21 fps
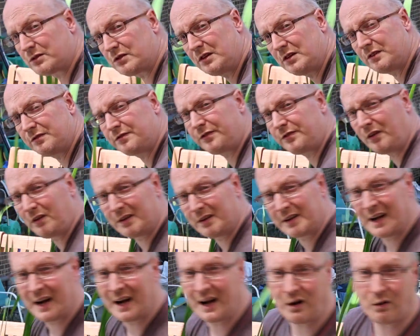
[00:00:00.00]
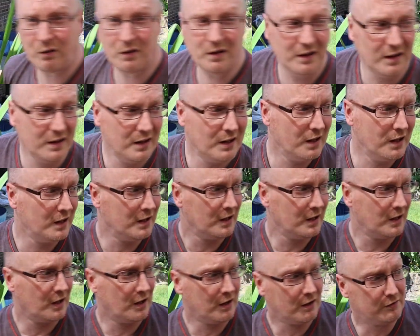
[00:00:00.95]
going to fork out
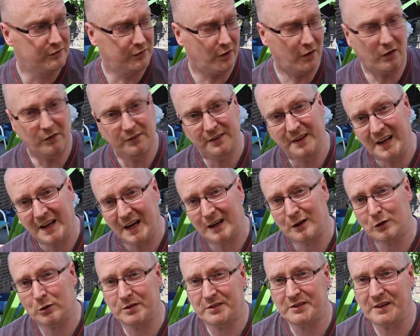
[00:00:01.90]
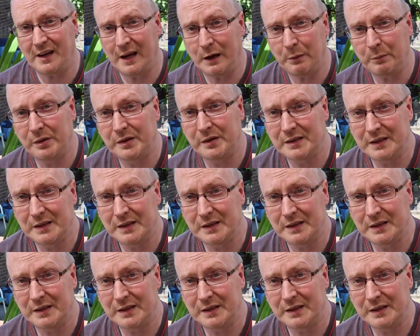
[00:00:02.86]
for the Aquascape